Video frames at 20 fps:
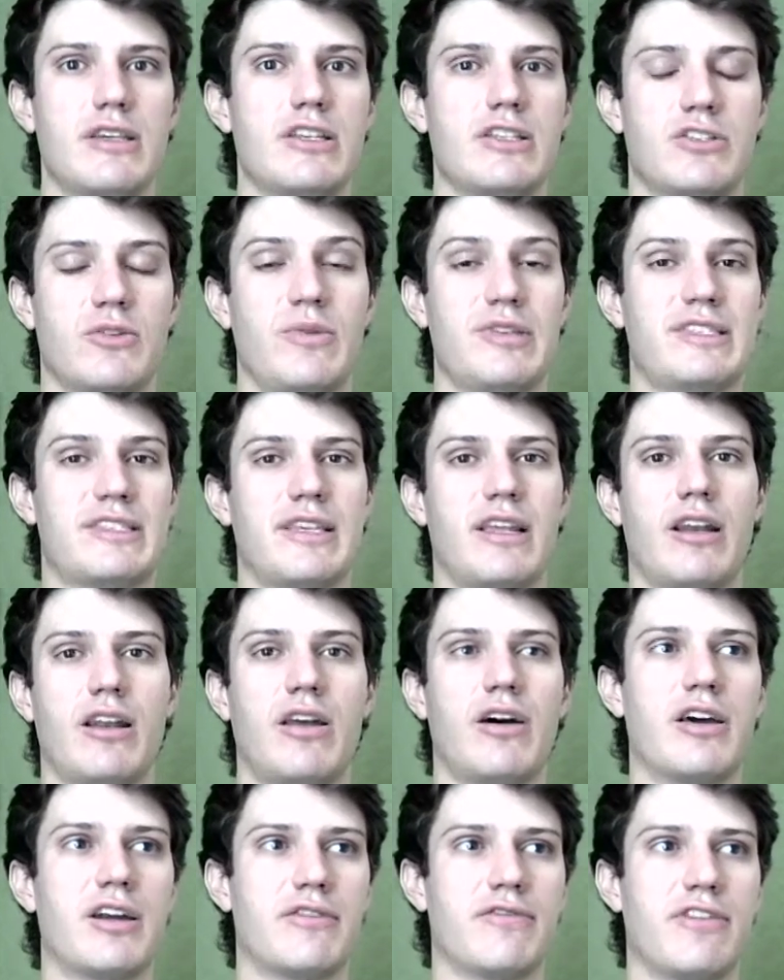So it's a
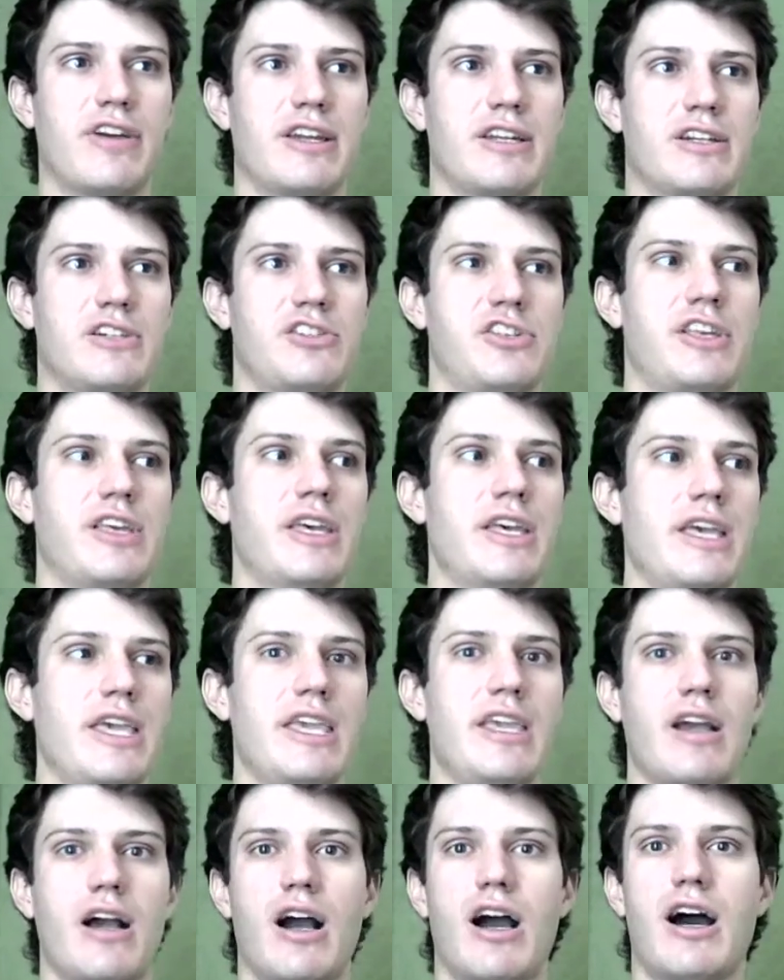lot of energy
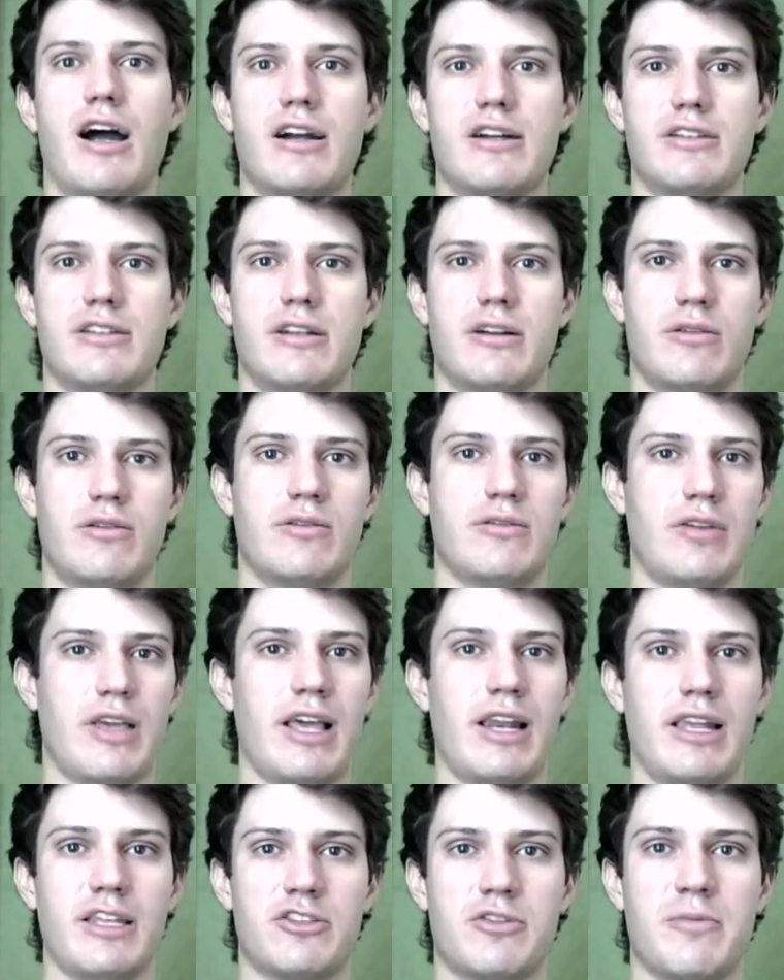in hard
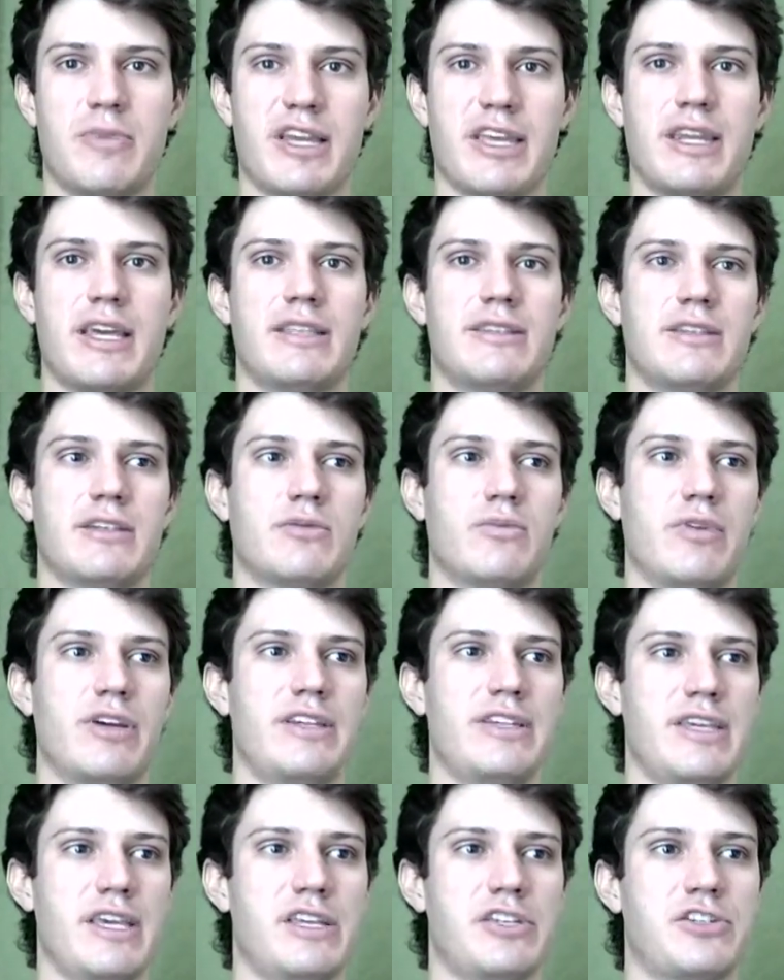electromagnetic
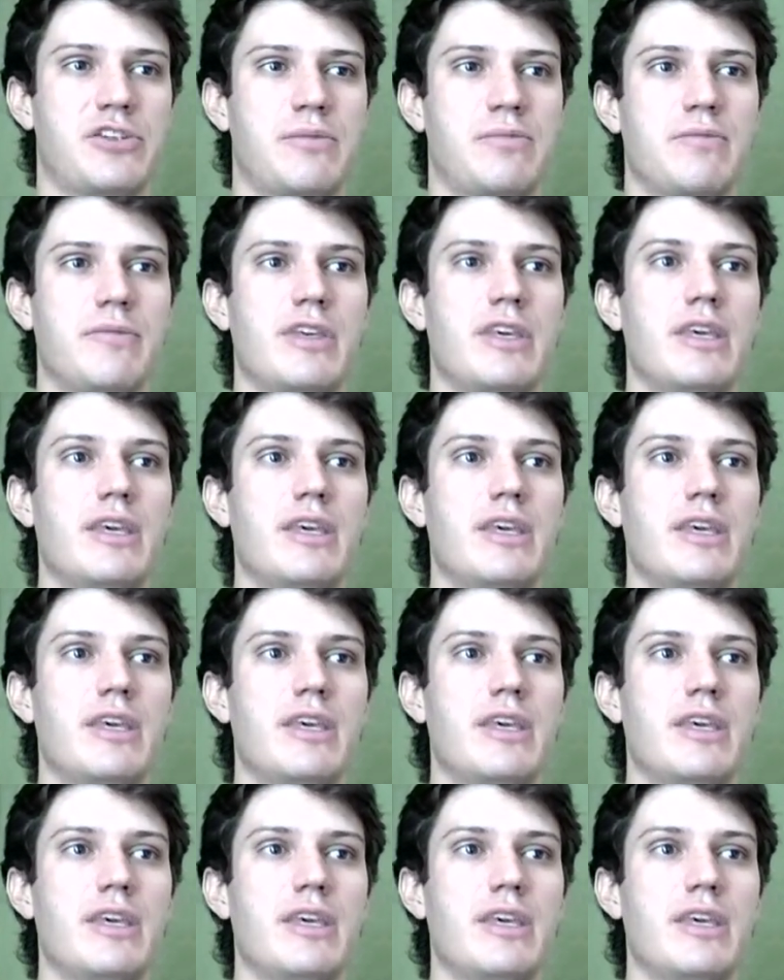radiation.